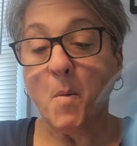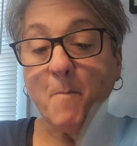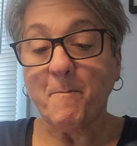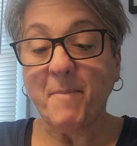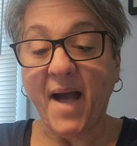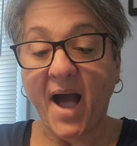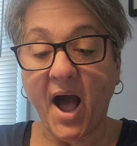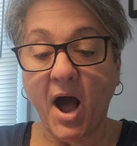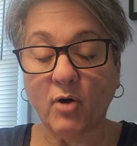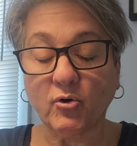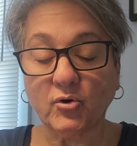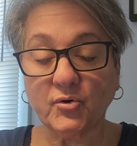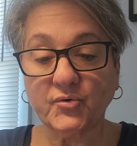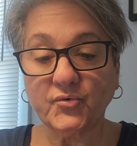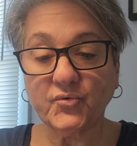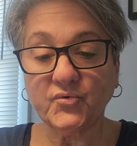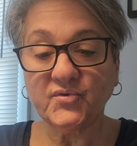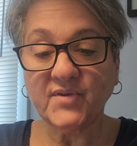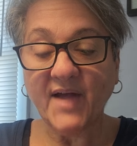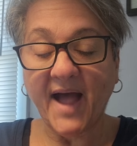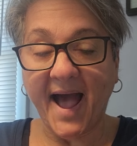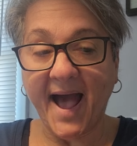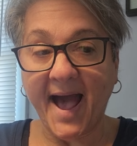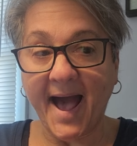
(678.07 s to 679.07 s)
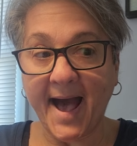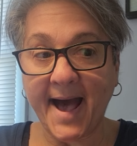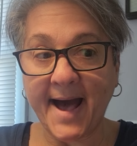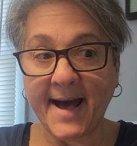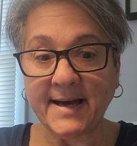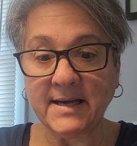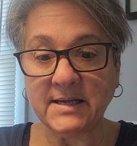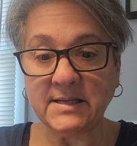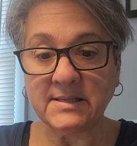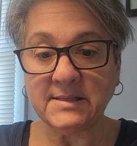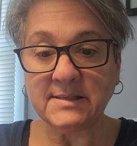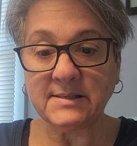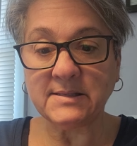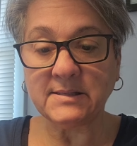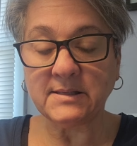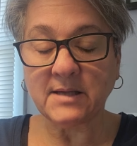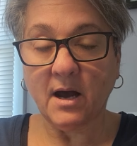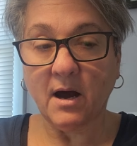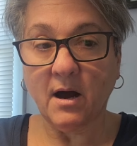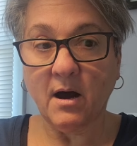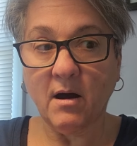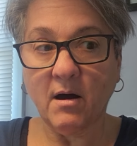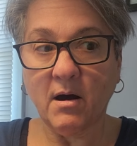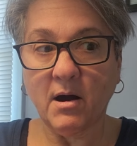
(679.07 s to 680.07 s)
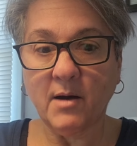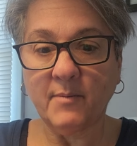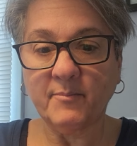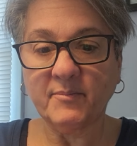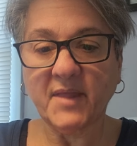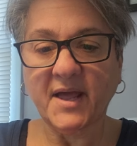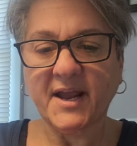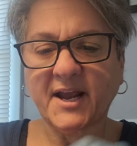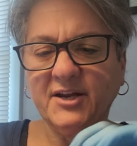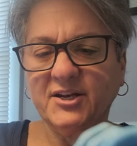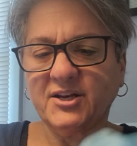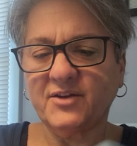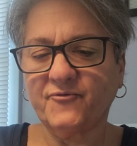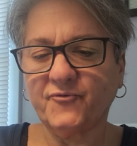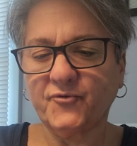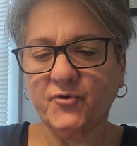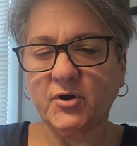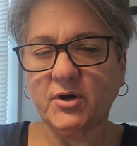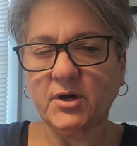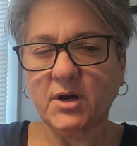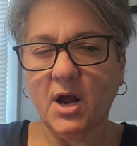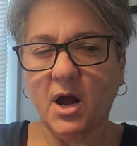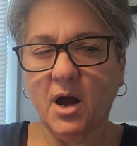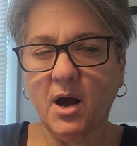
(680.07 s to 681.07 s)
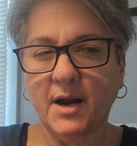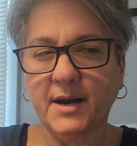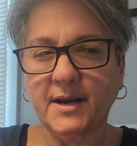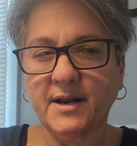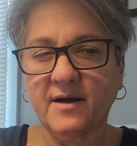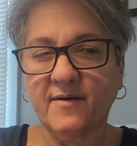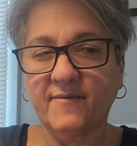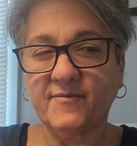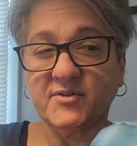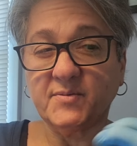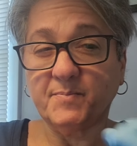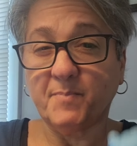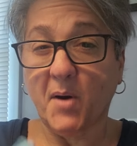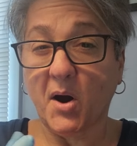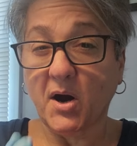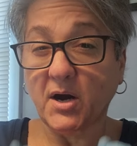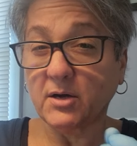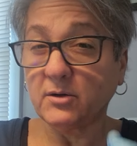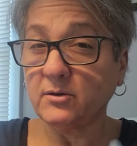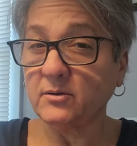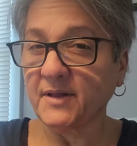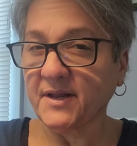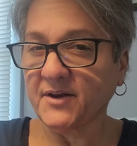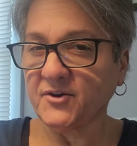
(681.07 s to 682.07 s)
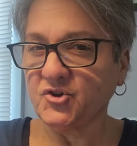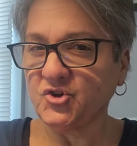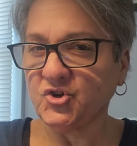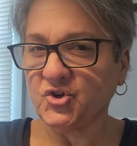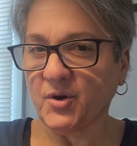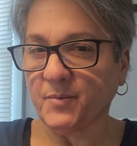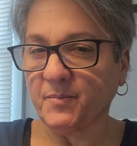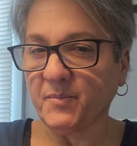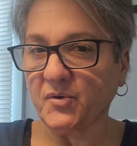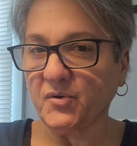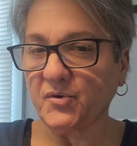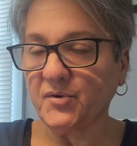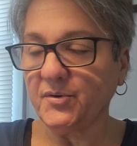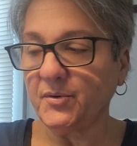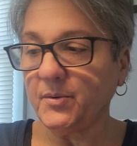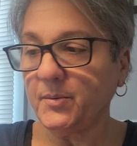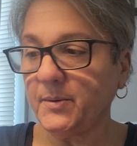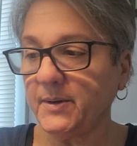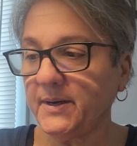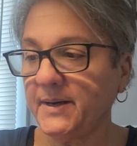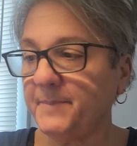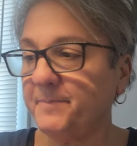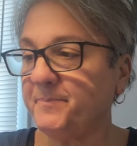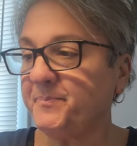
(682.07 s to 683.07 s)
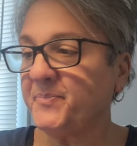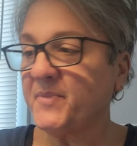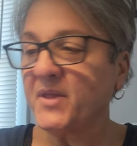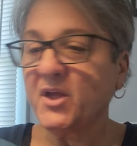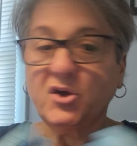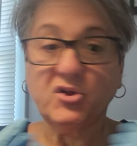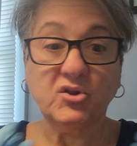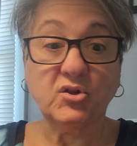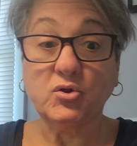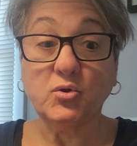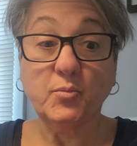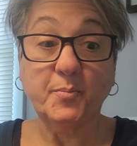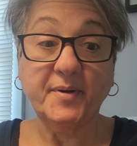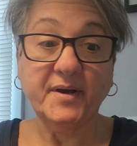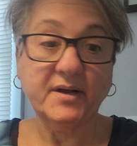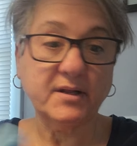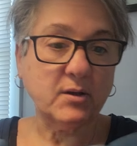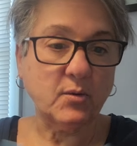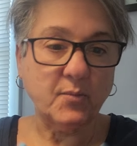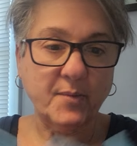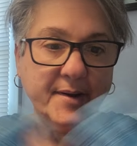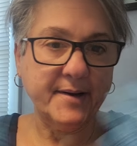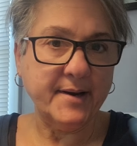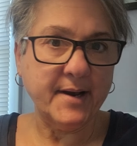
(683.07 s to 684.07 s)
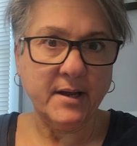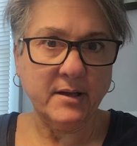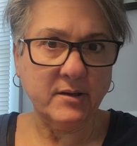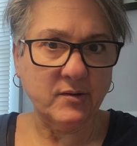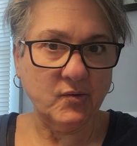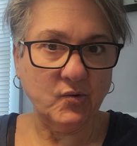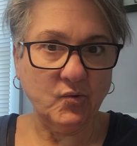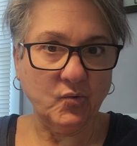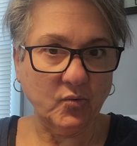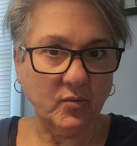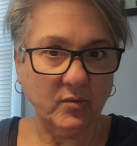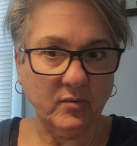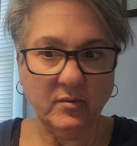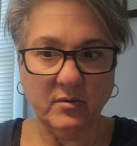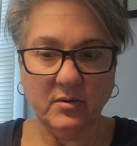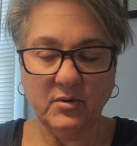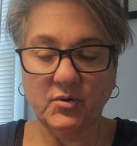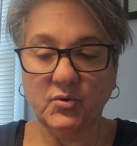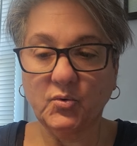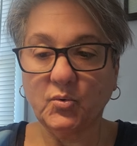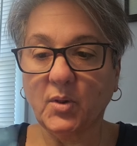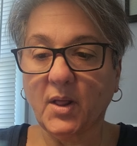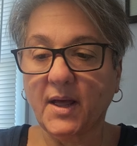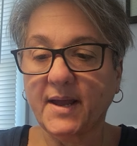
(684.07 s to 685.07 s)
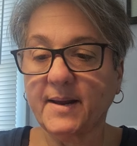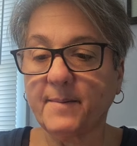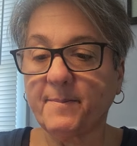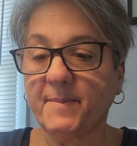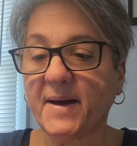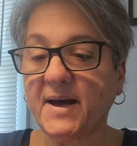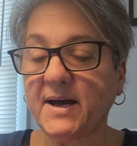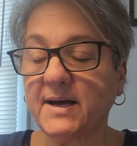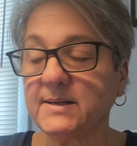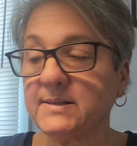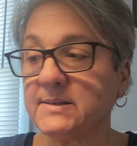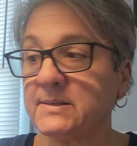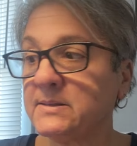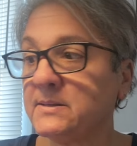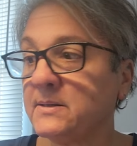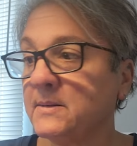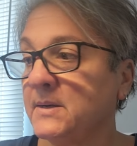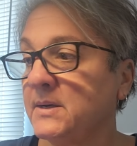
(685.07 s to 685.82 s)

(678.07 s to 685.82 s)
powders has like a different kind of sparkle and shimmer to it. So you pick the one that you like best.